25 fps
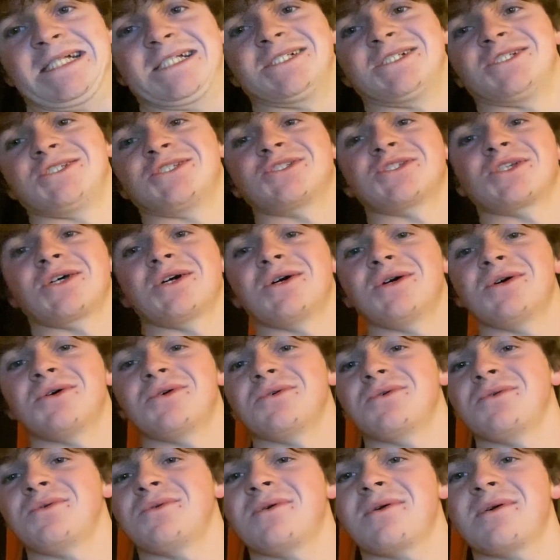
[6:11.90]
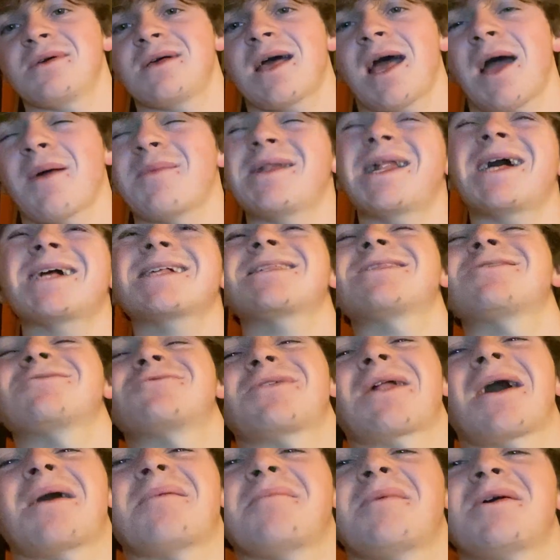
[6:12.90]
So, I mean, not that they're
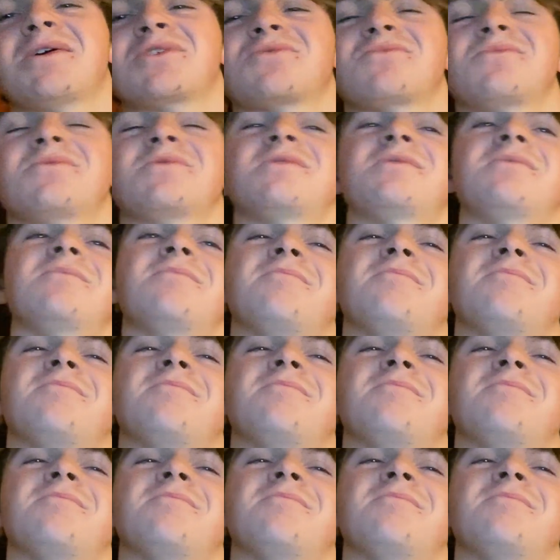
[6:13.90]
not messing with it,